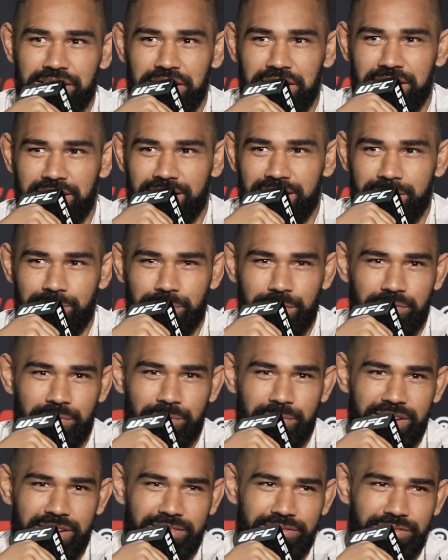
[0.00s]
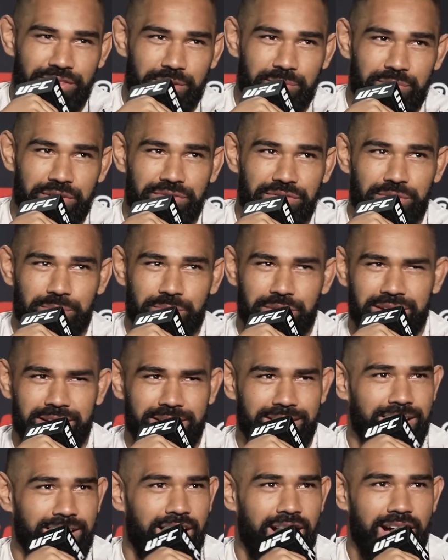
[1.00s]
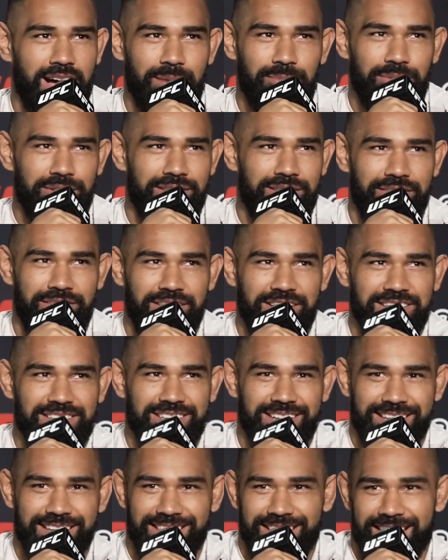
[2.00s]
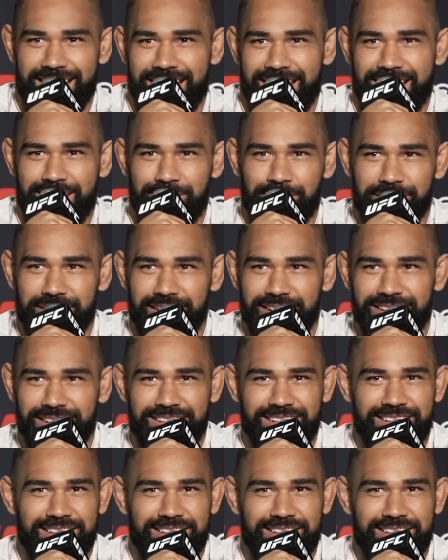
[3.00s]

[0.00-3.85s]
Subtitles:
a lot of people making fun of me for being a cop and things like that. But,